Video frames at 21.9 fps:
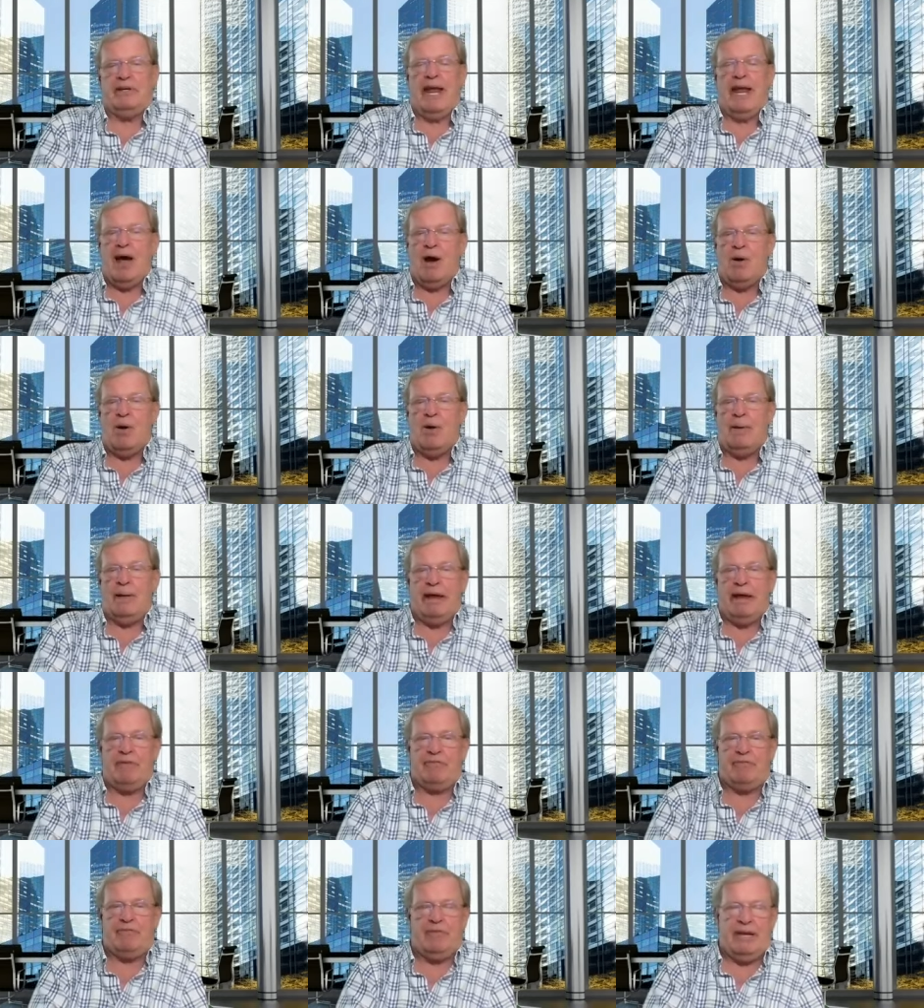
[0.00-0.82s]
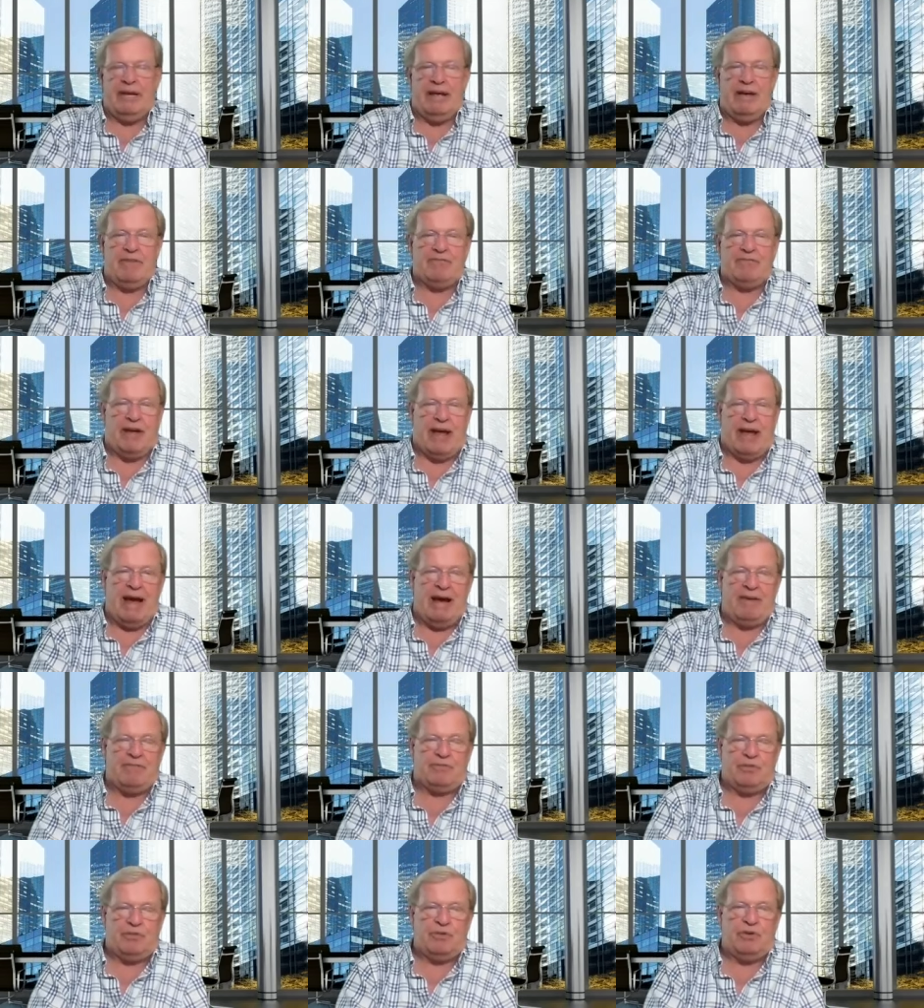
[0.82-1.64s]
Now, if if
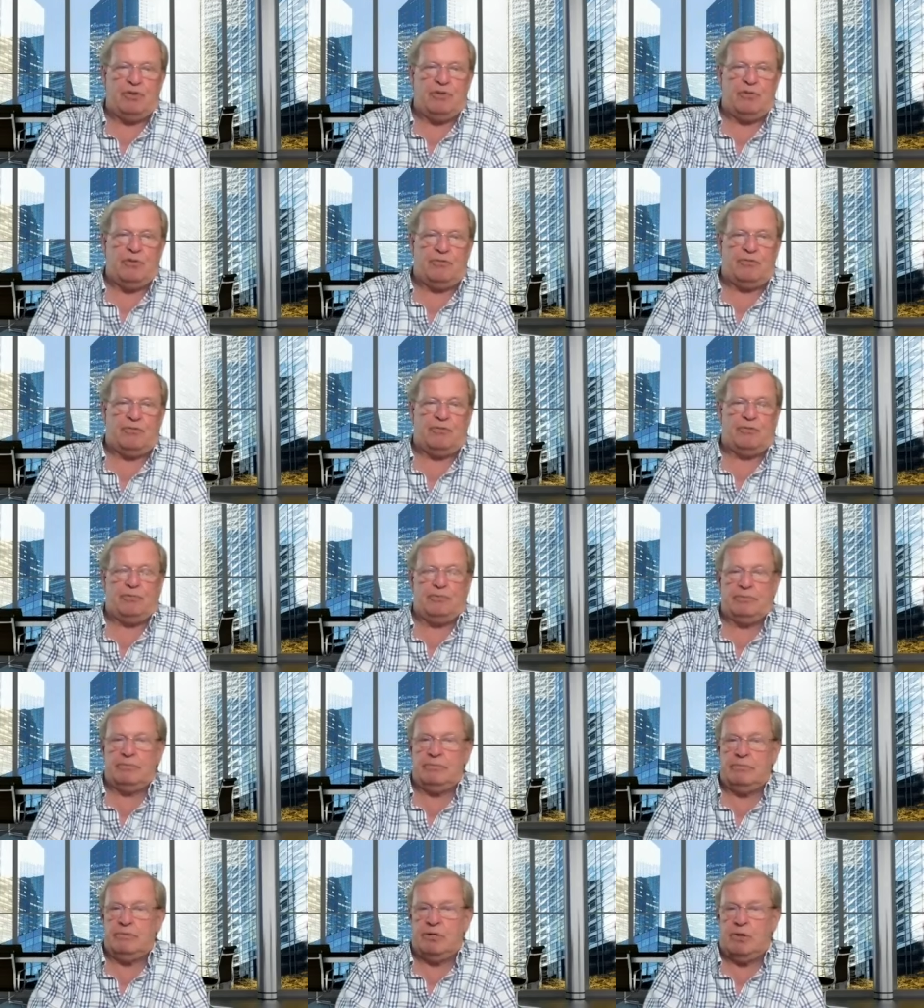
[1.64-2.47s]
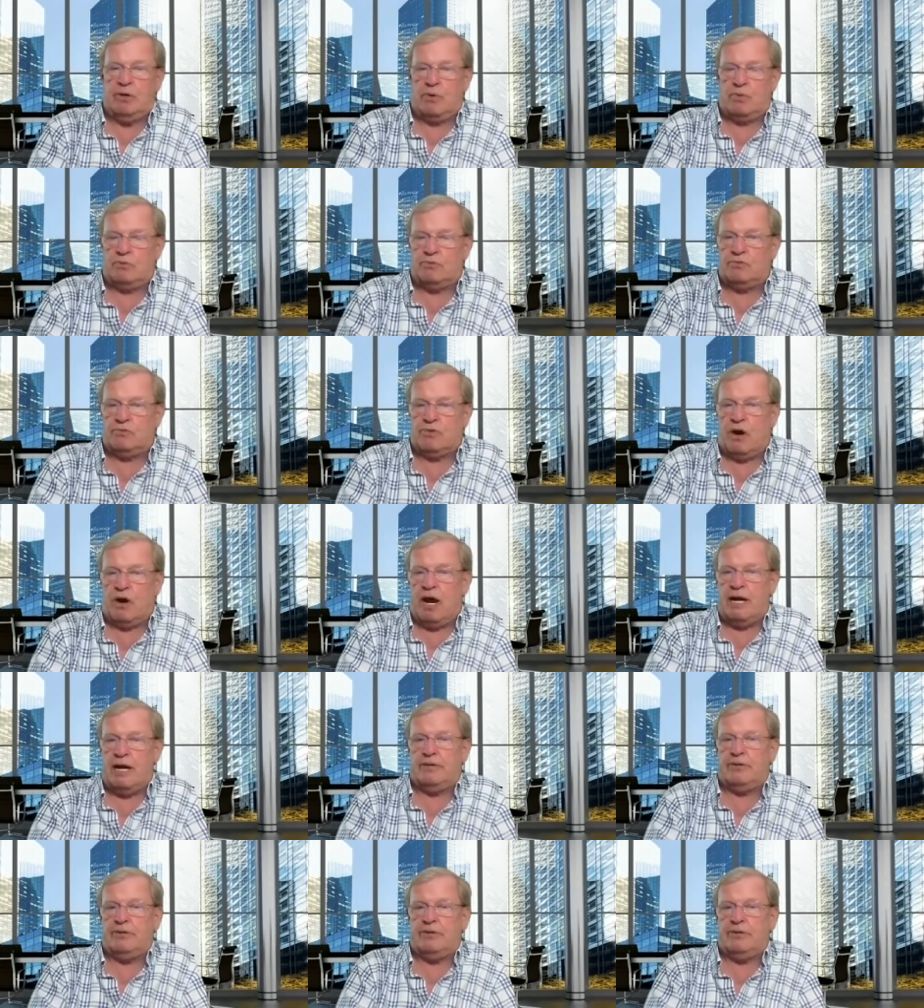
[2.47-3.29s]
after you've you know
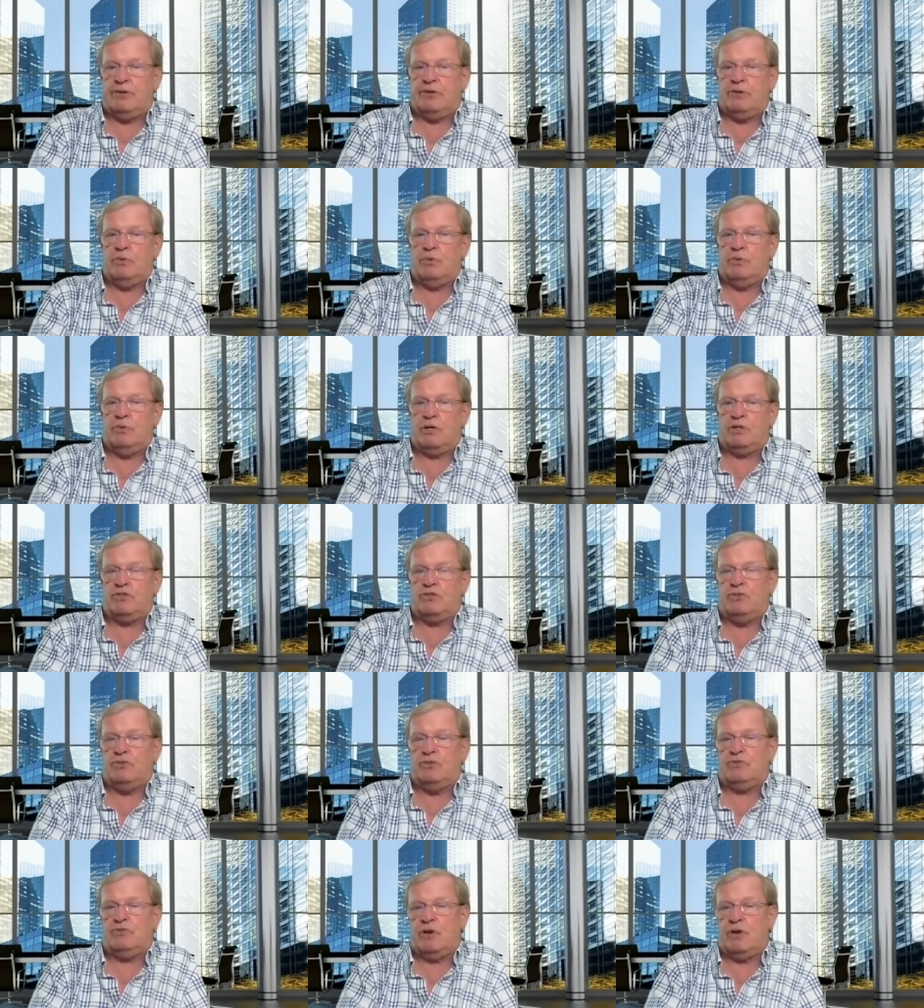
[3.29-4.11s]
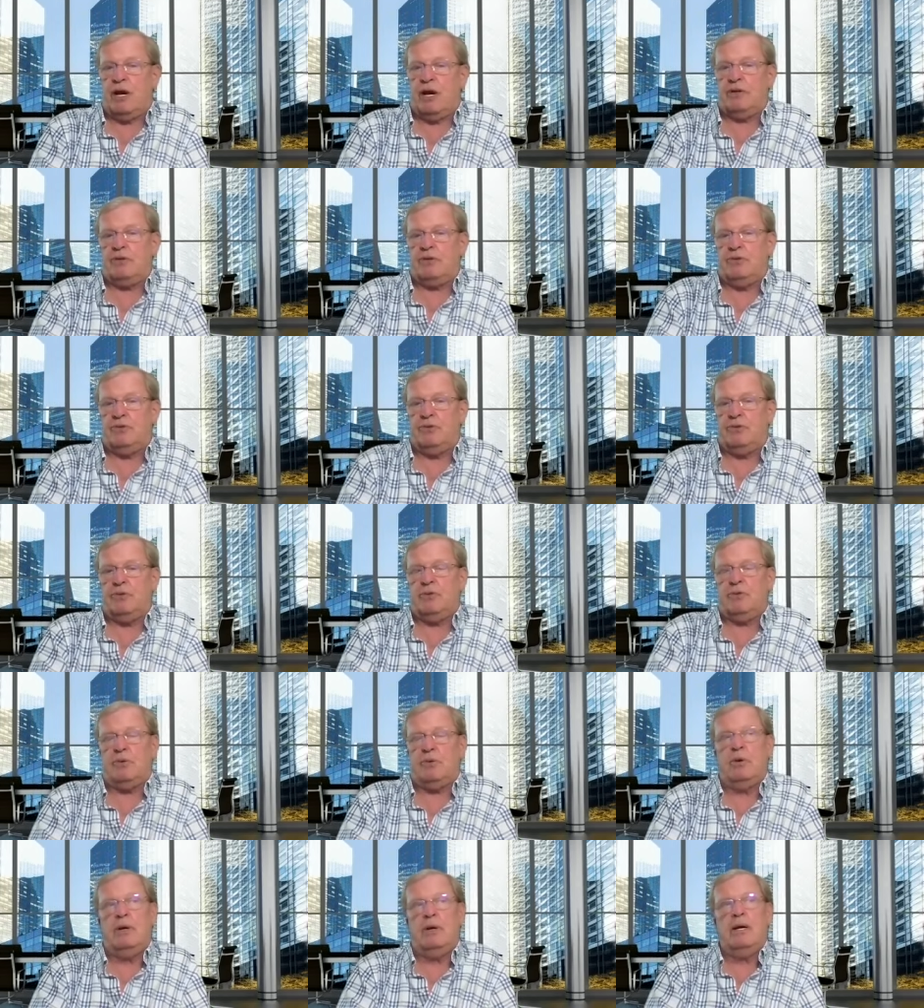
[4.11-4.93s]
tried to do what you've tried to
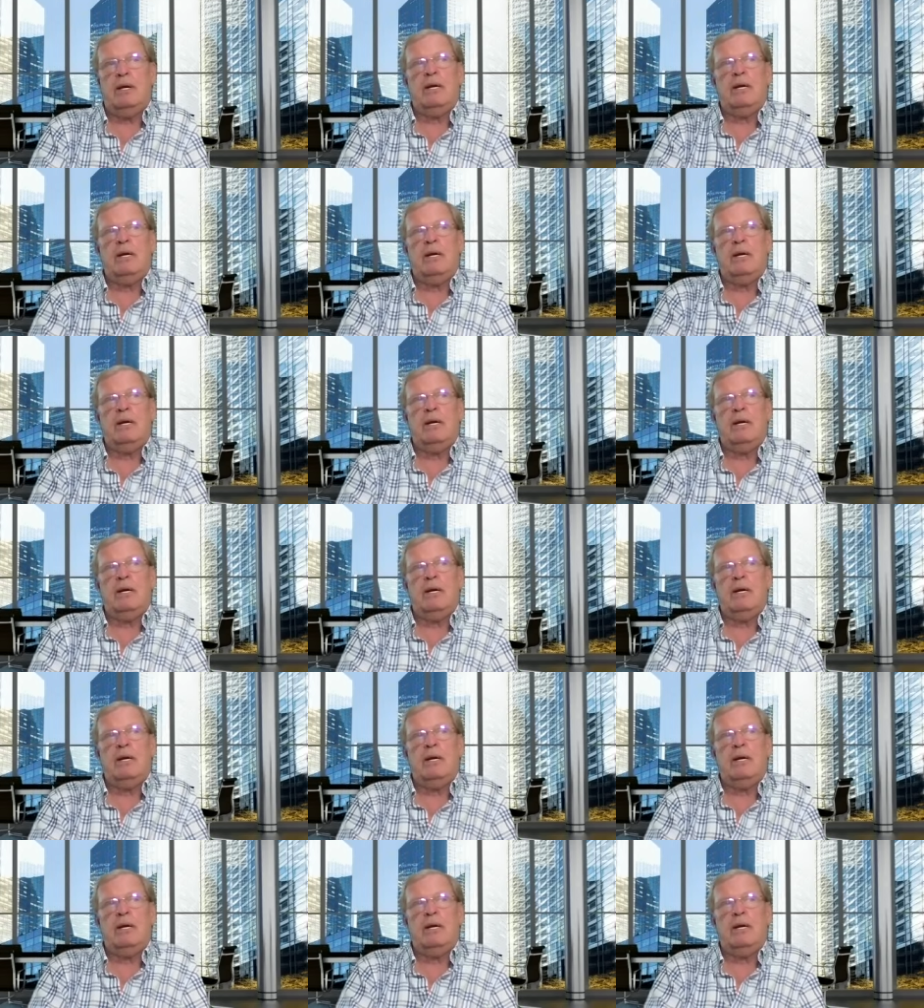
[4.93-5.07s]
do